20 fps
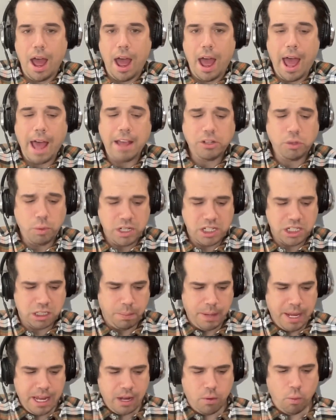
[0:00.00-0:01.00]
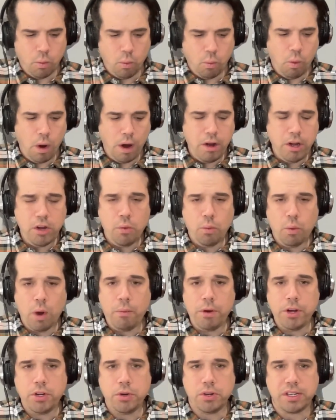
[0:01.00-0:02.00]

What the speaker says: As we speak, what would